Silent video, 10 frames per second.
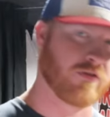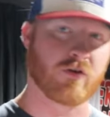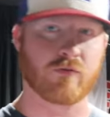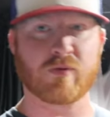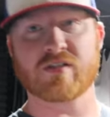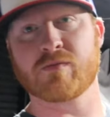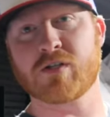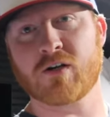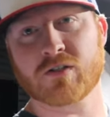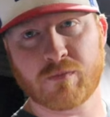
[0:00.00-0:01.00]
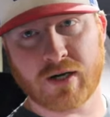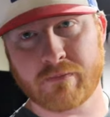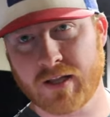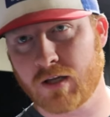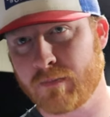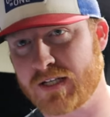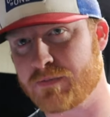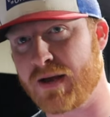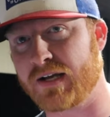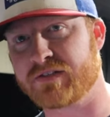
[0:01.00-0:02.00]
There's been some talk to bring Mellow
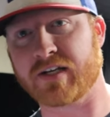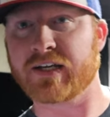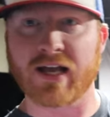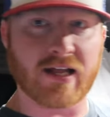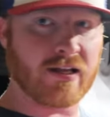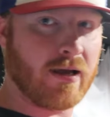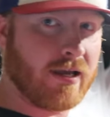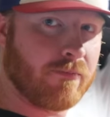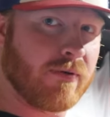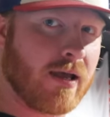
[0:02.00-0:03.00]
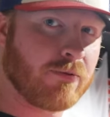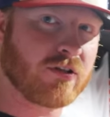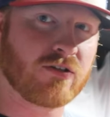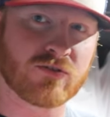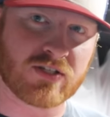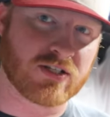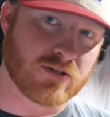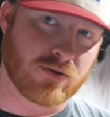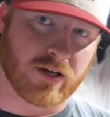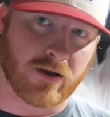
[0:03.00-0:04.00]
Mates back because I am able to use the
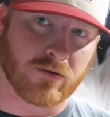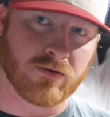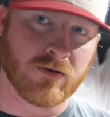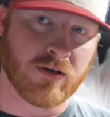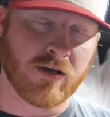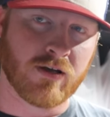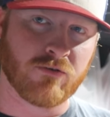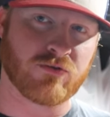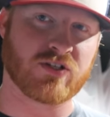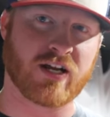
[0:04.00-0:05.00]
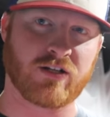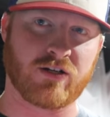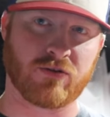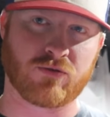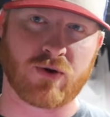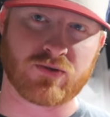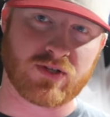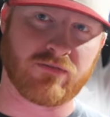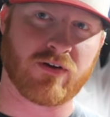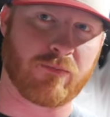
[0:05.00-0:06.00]
studio. We just gotta, you know, throw
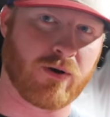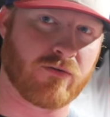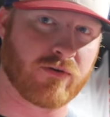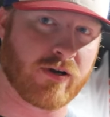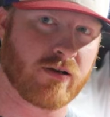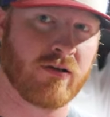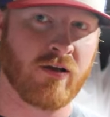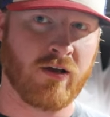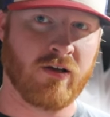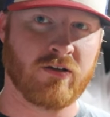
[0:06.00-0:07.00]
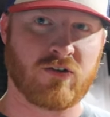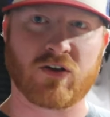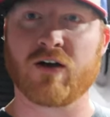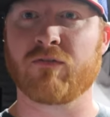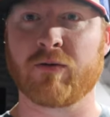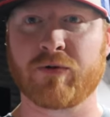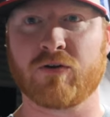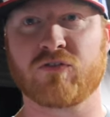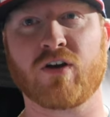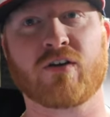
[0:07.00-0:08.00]
stuff up over it to cover up
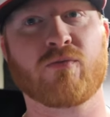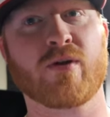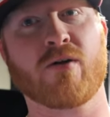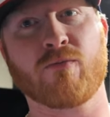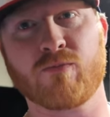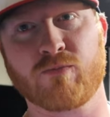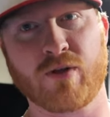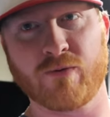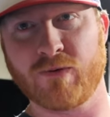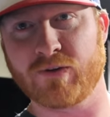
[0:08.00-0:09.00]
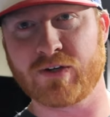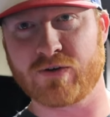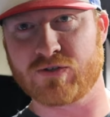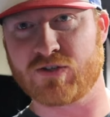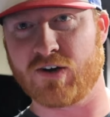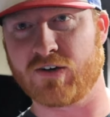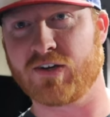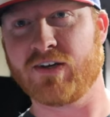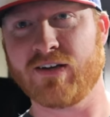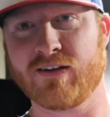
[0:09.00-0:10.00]
Yoder's Talk because they won't want Yoder's Talk.